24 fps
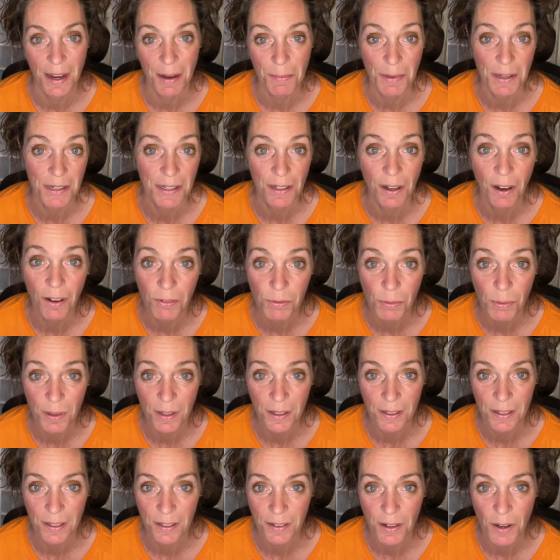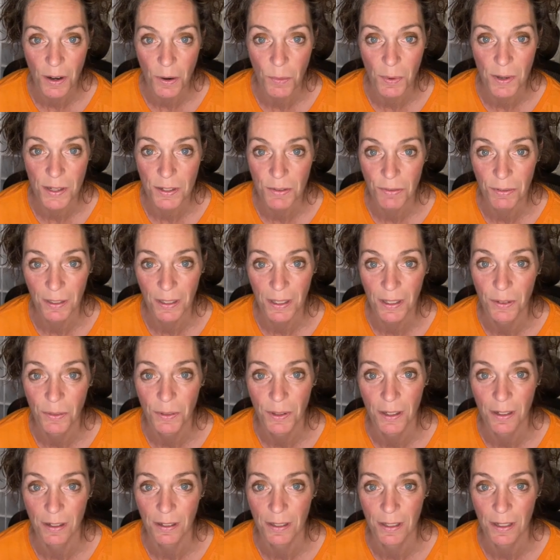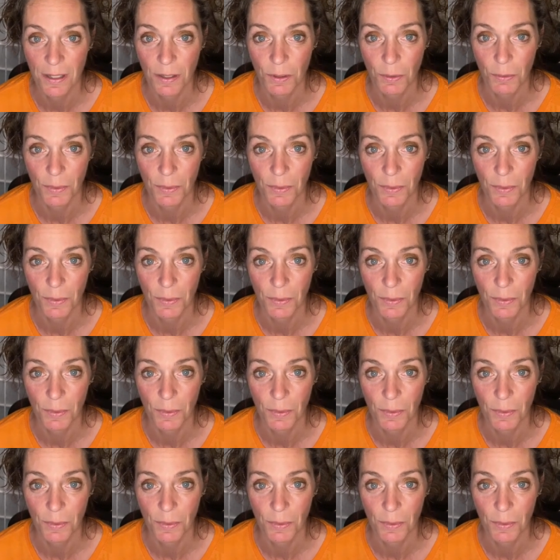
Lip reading: myself wanted to know what's really going on here.